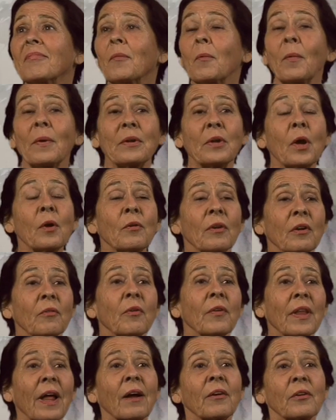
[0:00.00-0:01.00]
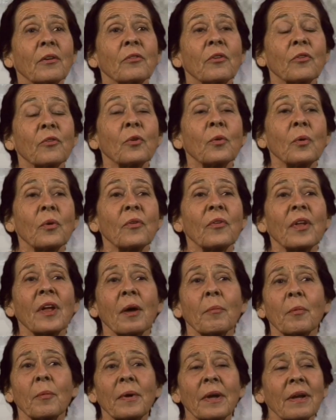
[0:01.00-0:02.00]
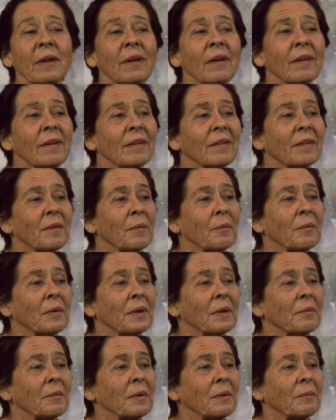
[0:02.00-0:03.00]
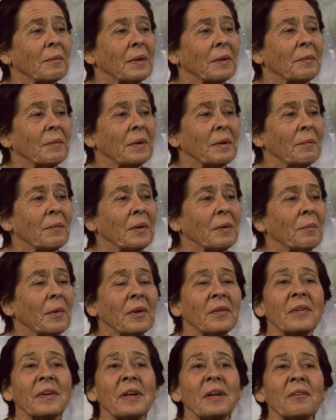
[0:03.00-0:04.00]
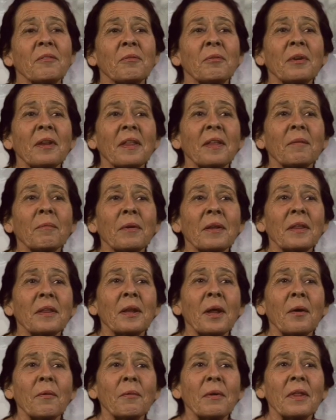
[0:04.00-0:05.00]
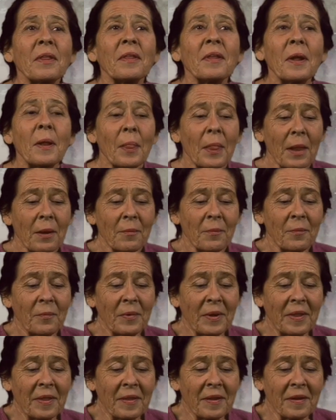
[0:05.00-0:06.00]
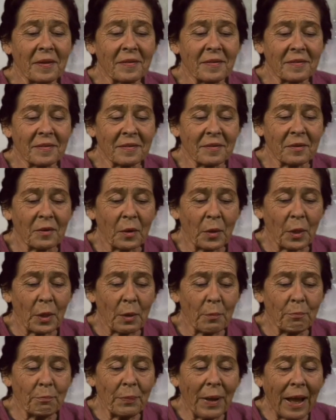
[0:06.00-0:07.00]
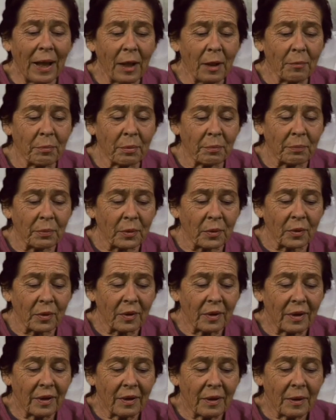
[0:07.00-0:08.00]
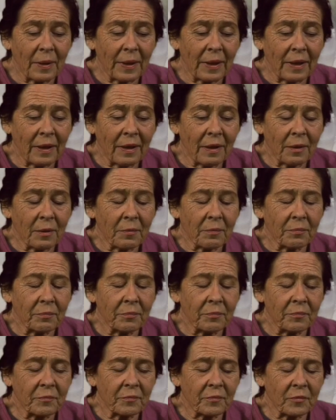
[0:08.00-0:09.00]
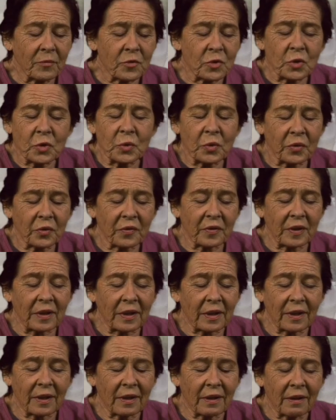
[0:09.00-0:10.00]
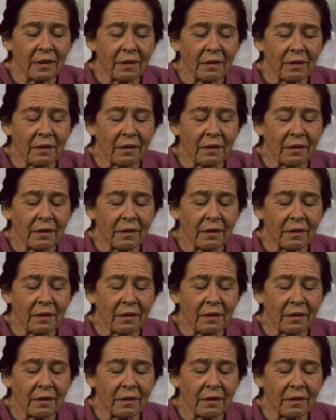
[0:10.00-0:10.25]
we don't live without it because it's always there, but we can't, we, we, we, we want to live with, with, with, with this palpable, juicy,